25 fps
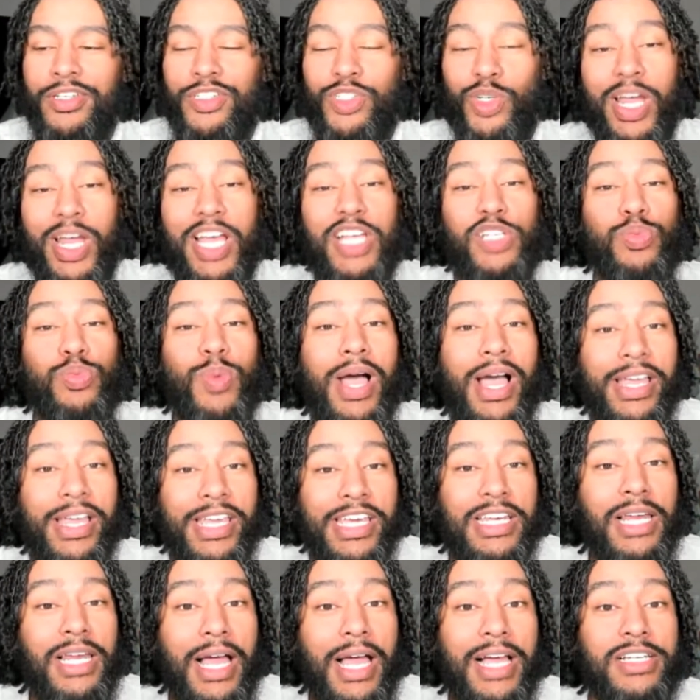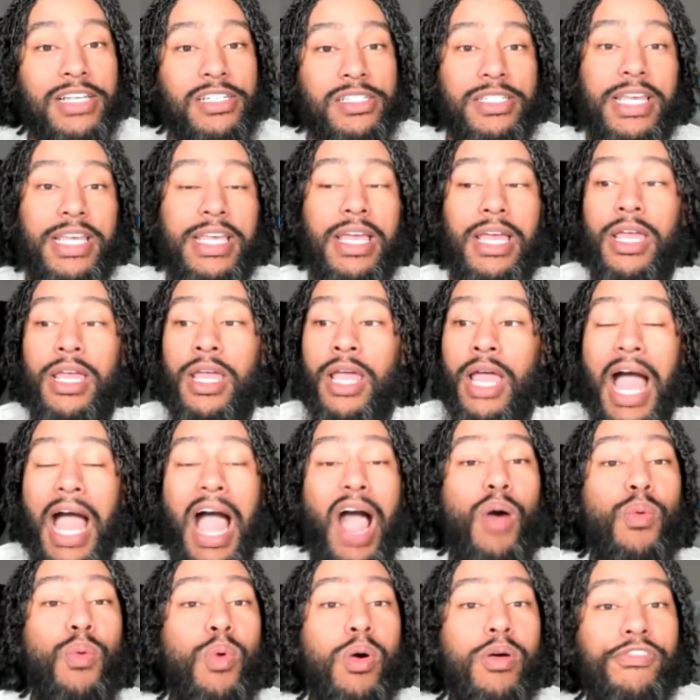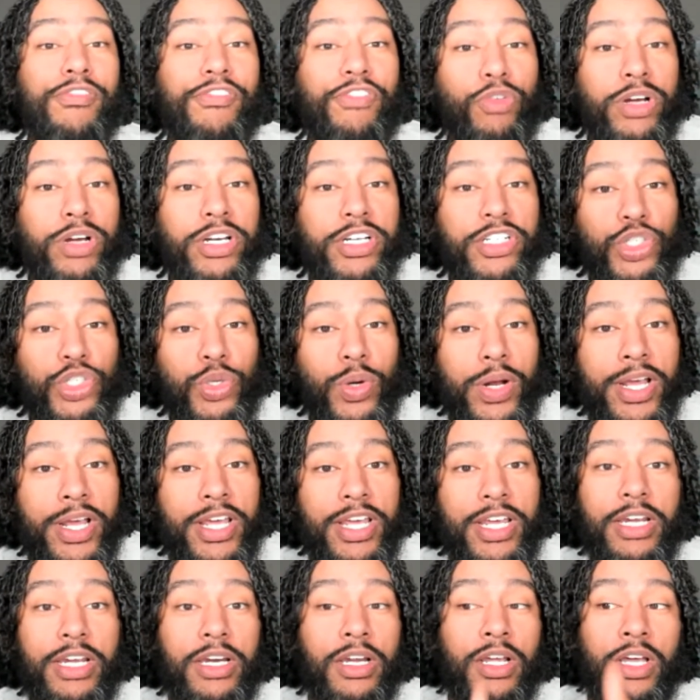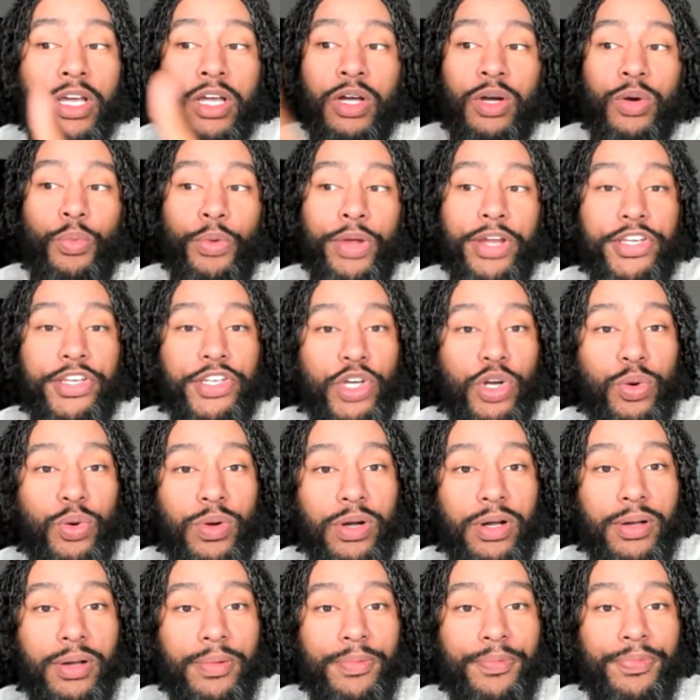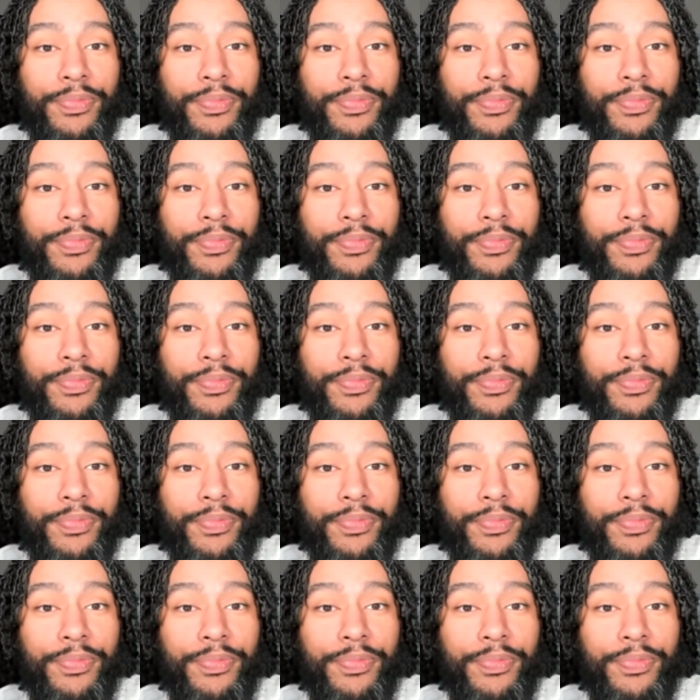So that's why Elon's saying, I want free trade with Europe.